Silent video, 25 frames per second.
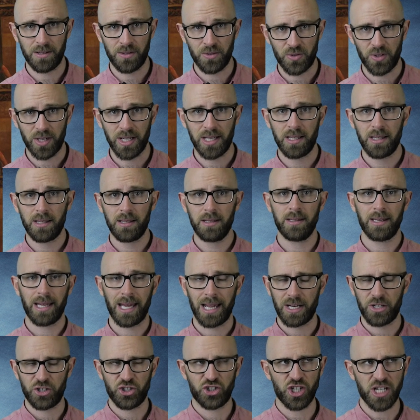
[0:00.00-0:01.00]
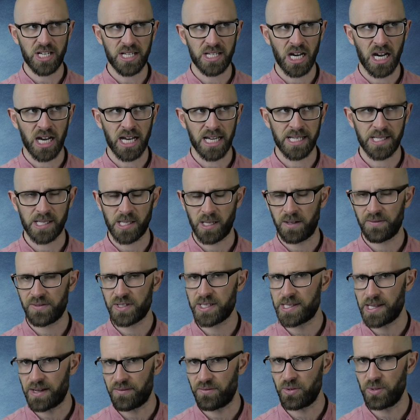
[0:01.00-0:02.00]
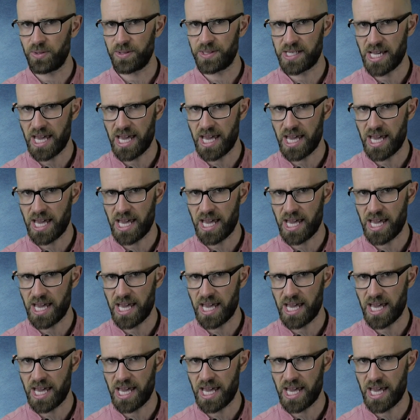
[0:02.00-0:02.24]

and drinking, and she dies after several